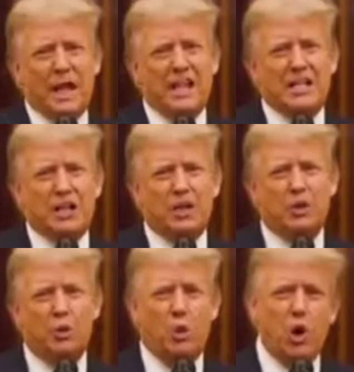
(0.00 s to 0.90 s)
and
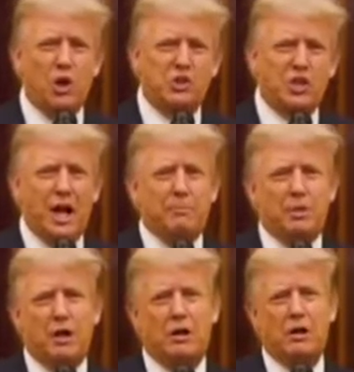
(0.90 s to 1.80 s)
killed the world's top
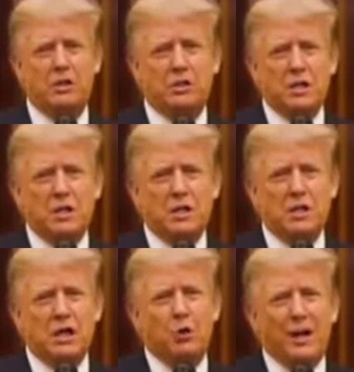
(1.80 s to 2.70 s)
terrorist,
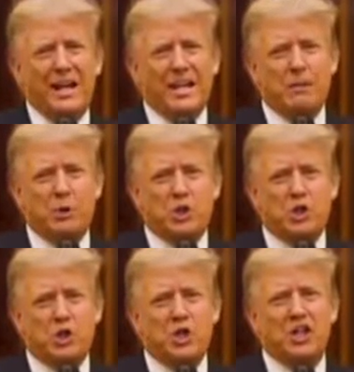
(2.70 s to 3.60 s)
Iranian
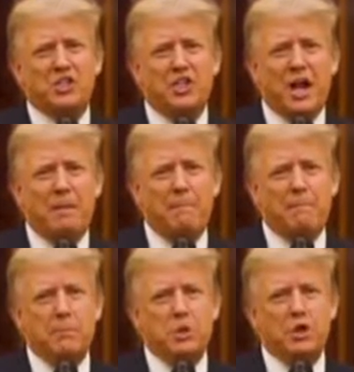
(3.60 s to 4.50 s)
butcher
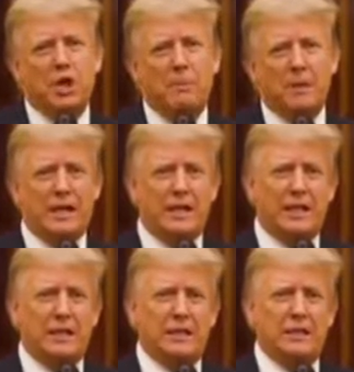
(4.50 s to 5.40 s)
Qasem
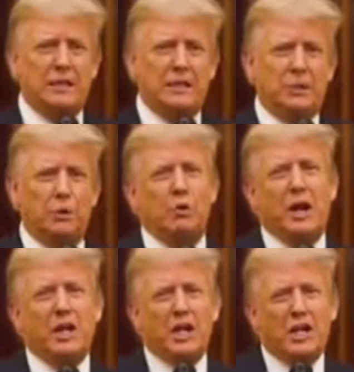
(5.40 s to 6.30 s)
Soleimani. We
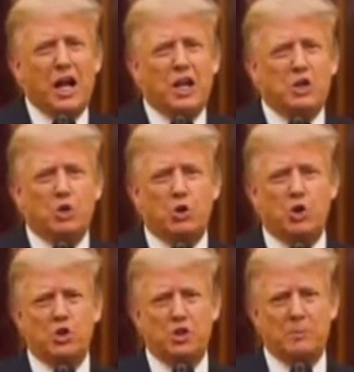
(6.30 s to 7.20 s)
recognized
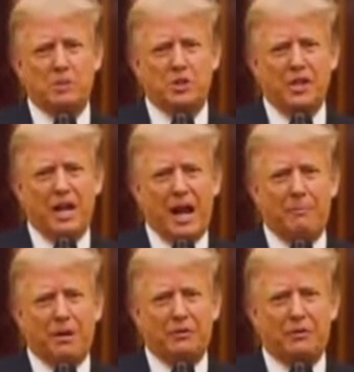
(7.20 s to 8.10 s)
Jerusalem as the
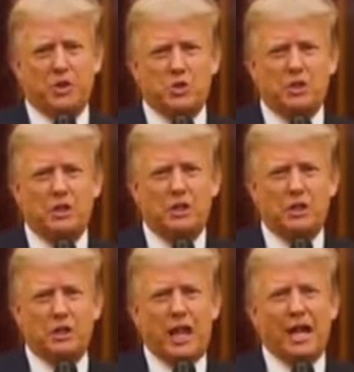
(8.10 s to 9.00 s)
capital of Israel
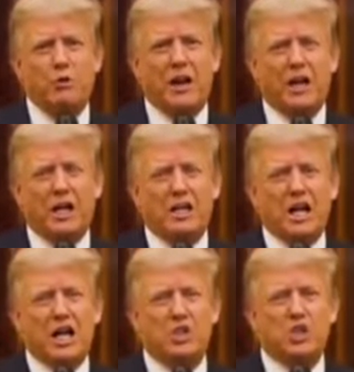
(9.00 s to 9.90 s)
and
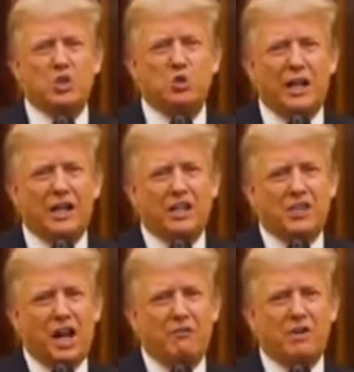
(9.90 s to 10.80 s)
recognized Israeli
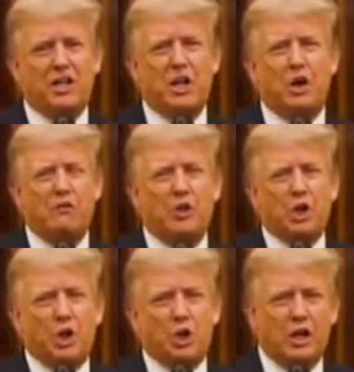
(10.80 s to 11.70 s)
sovereignty over the
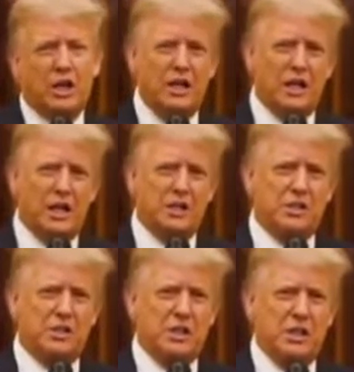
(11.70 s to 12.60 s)
Golan
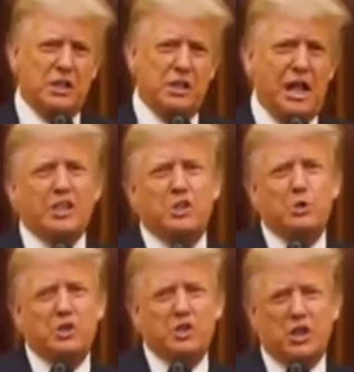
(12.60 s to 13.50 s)
Heights. As a
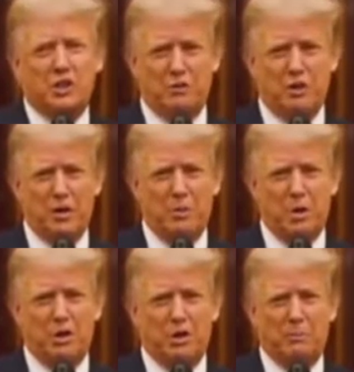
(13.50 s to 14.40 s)
result of our
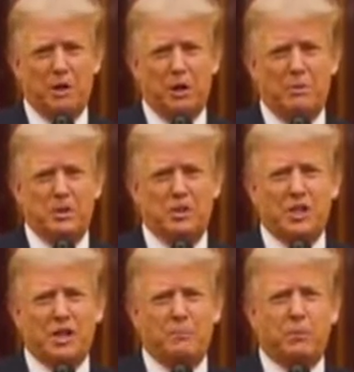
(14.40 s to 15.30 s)
bold
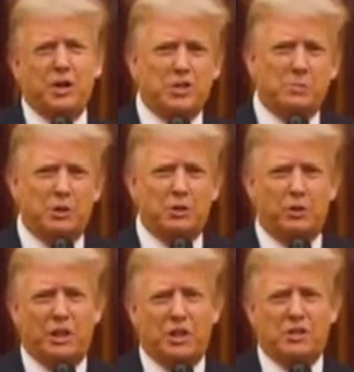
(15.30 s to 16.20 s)
diplomacy and principled
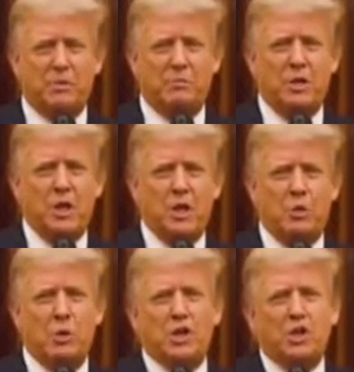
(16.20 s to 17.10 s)
realism,
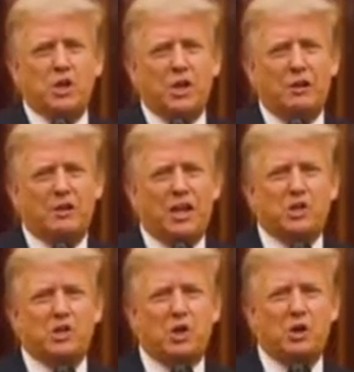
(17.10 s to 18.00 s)
we achieved a
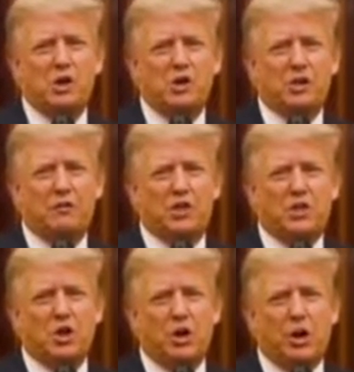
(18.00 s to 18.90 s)
series of
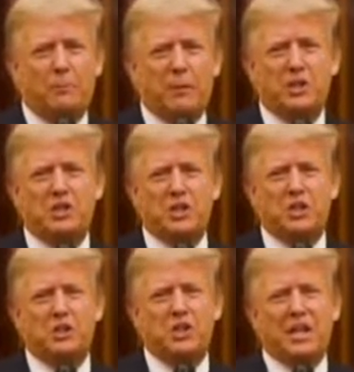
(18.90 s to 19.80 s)
historic peace
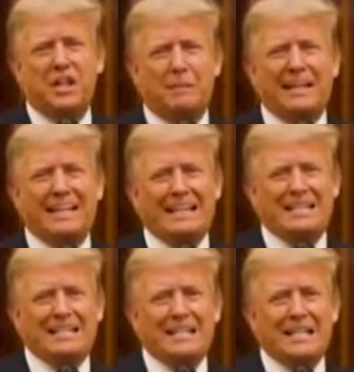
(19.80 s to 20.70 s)
deals in the Middle
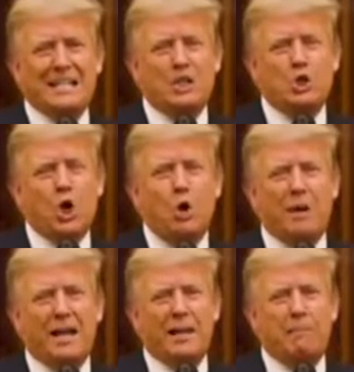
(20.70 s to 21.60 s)
East.
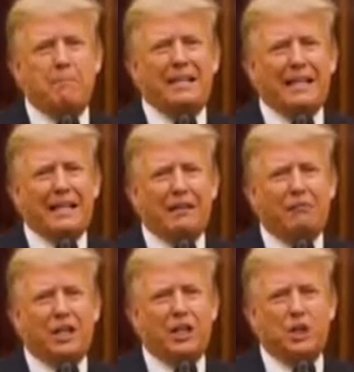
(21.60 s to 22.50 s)
Nobody
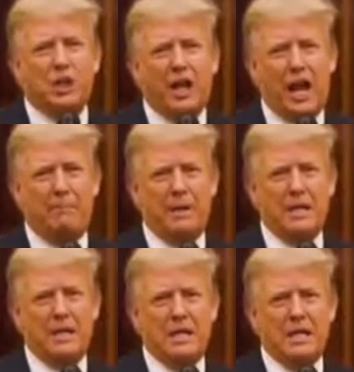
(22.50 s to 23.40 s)
believed it could
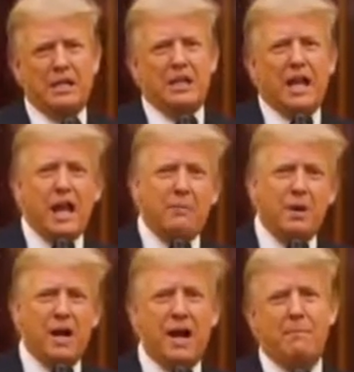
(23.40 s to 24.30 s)
happen. The
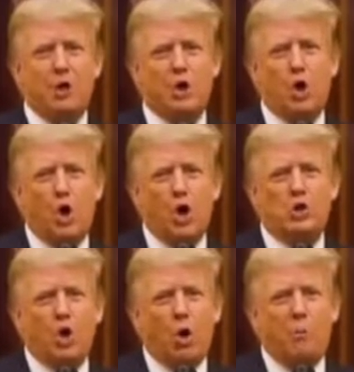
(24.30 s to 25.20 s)
Abraham
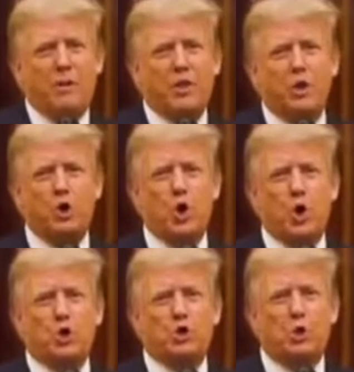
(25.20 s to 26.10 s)
Accords opened the
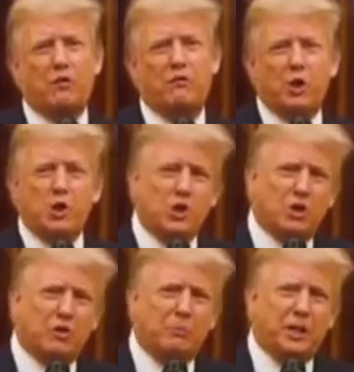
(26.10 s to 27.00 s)
doors to a
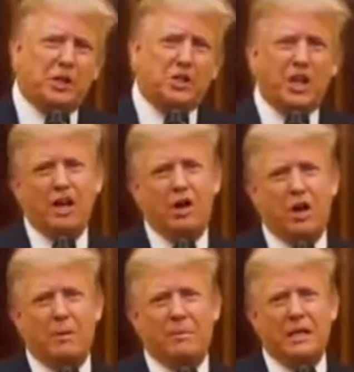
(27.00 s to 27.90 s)
future of peace and
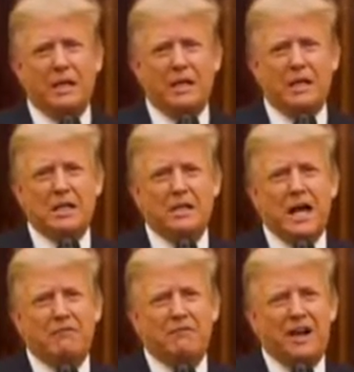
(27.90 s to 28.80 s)
harmony,
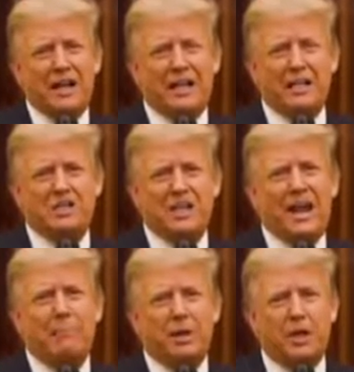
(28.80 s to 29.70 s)
not violence
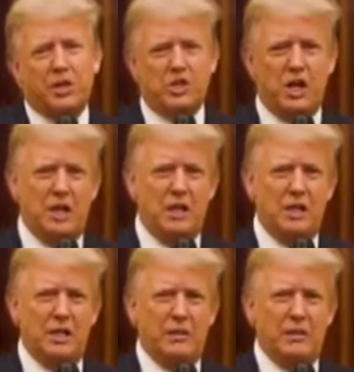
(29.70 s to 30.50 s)
and bloodshed.